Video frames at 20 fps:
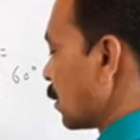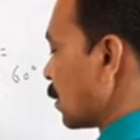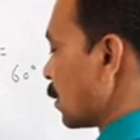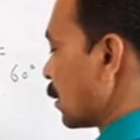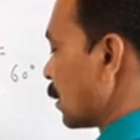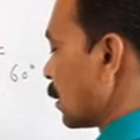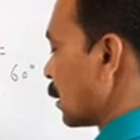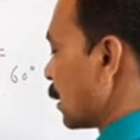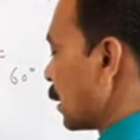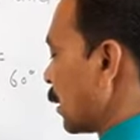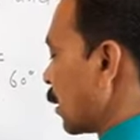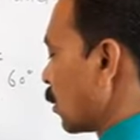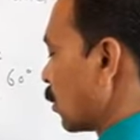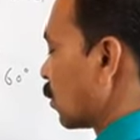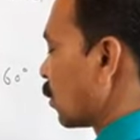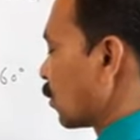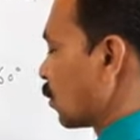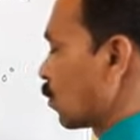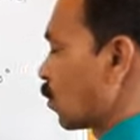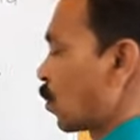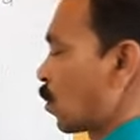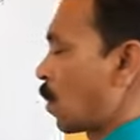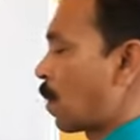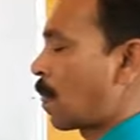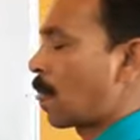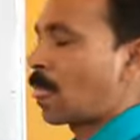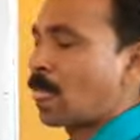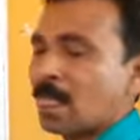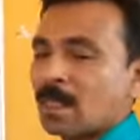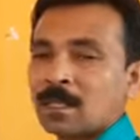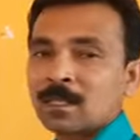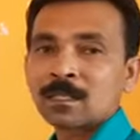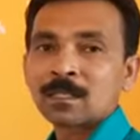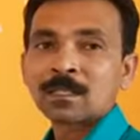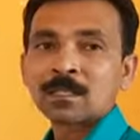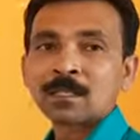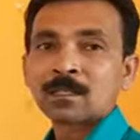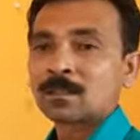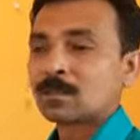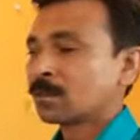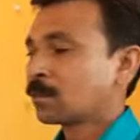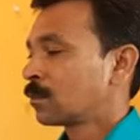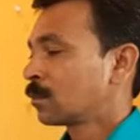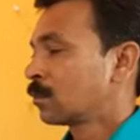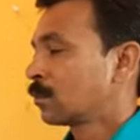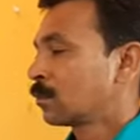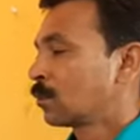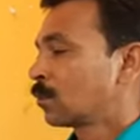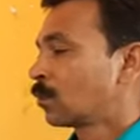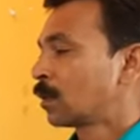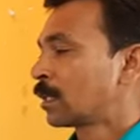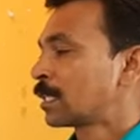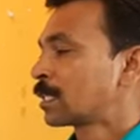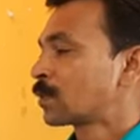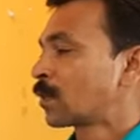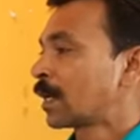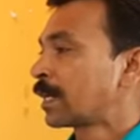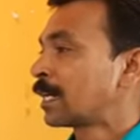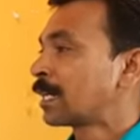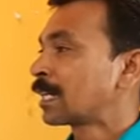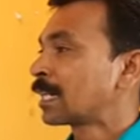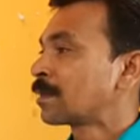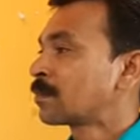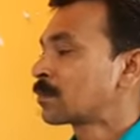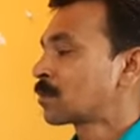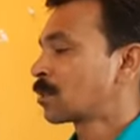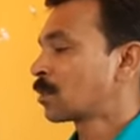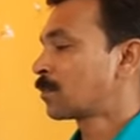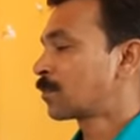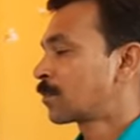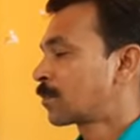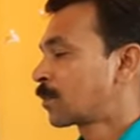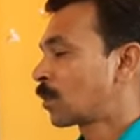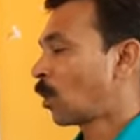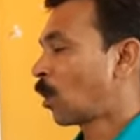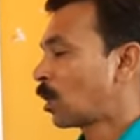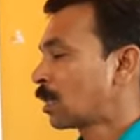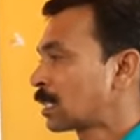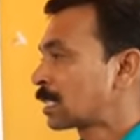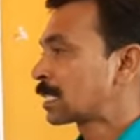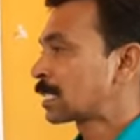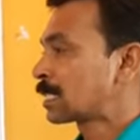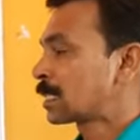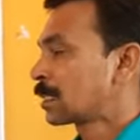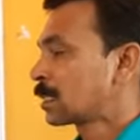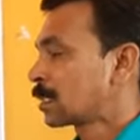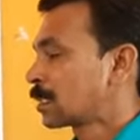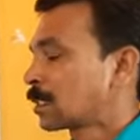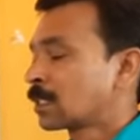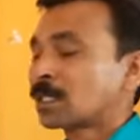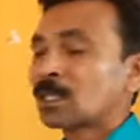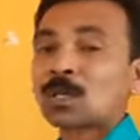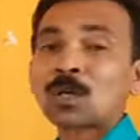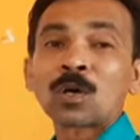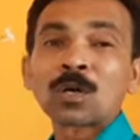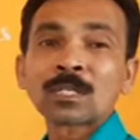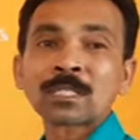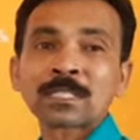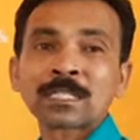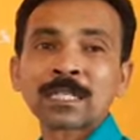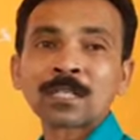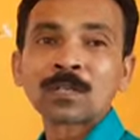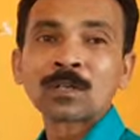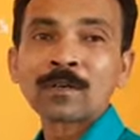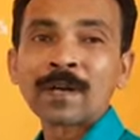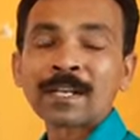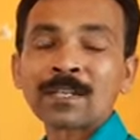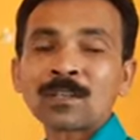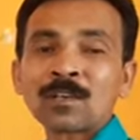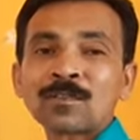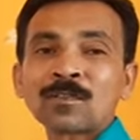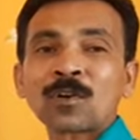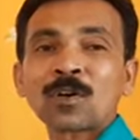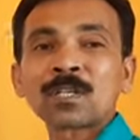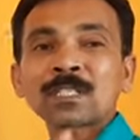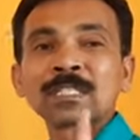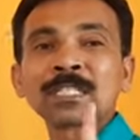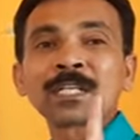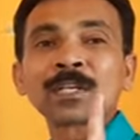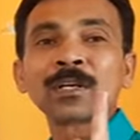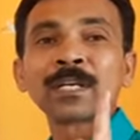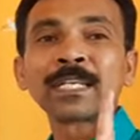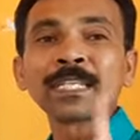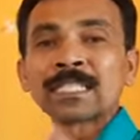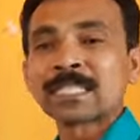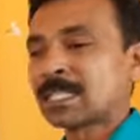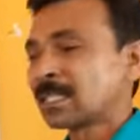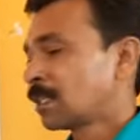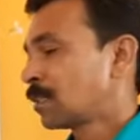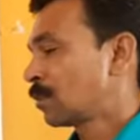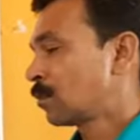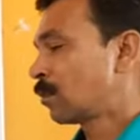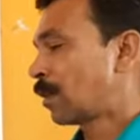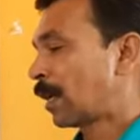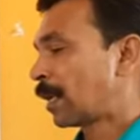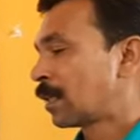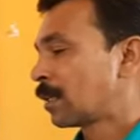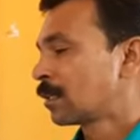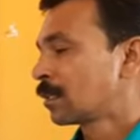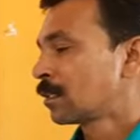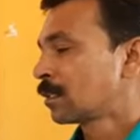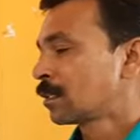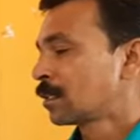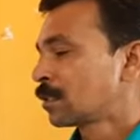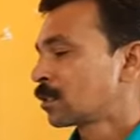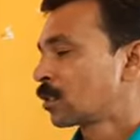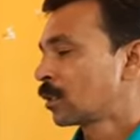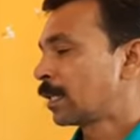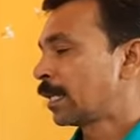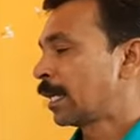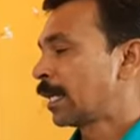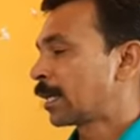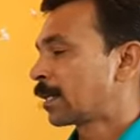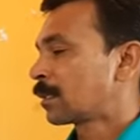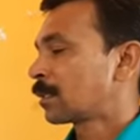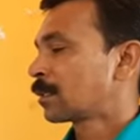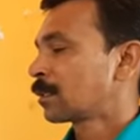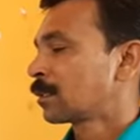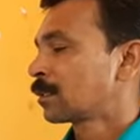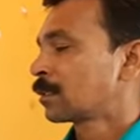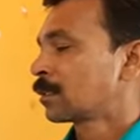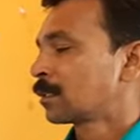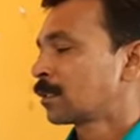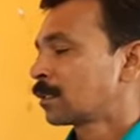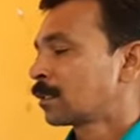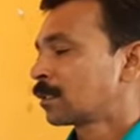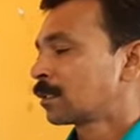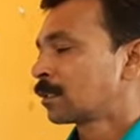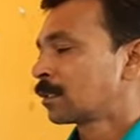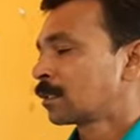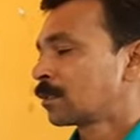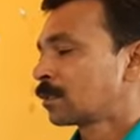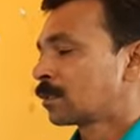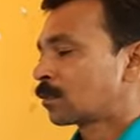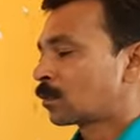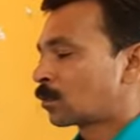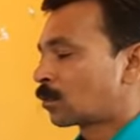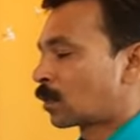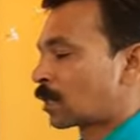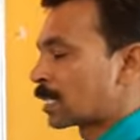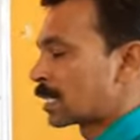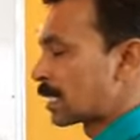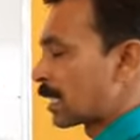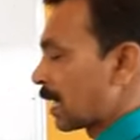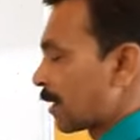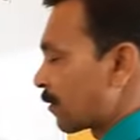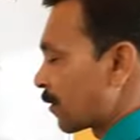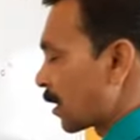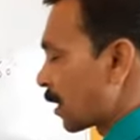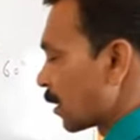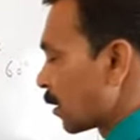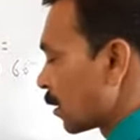0. What is 1 in terms of cos? Cos 0. Value of cos 0 is 1. So here, what is left?